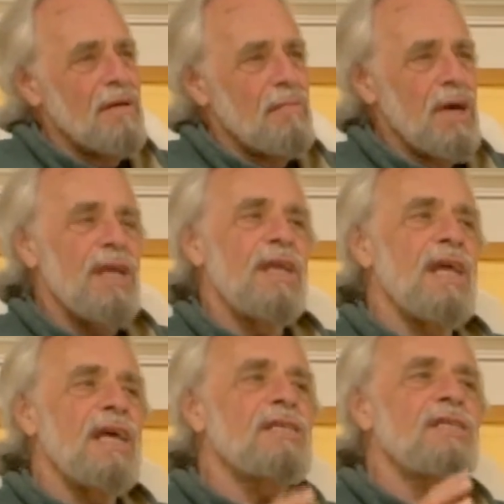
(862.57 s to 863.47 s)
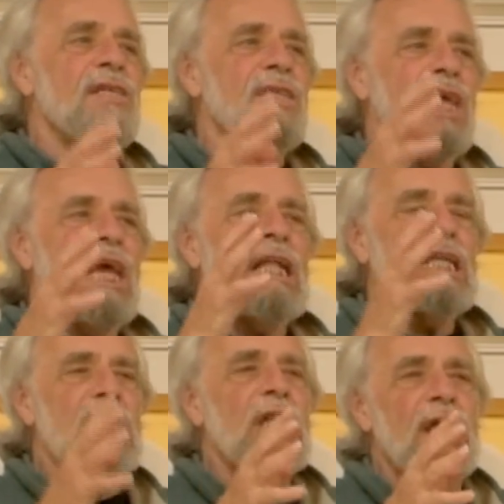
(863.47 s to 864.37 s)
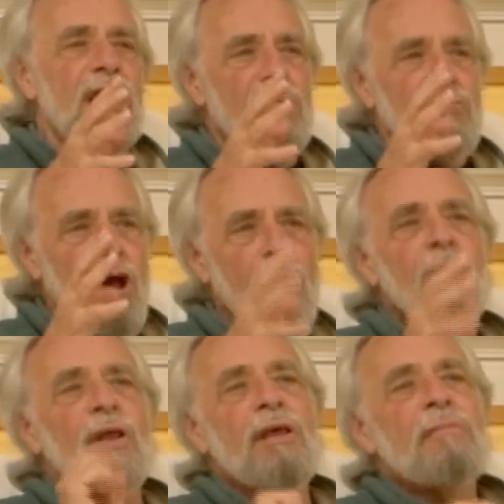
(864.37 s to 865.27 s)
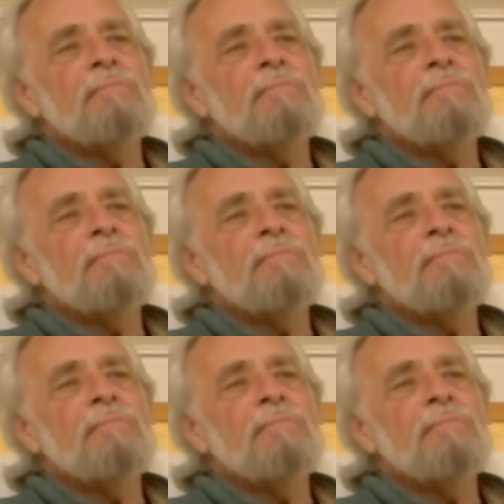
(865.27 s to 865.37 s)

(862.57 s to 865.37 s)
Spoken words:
But it needs to think clearly and properly.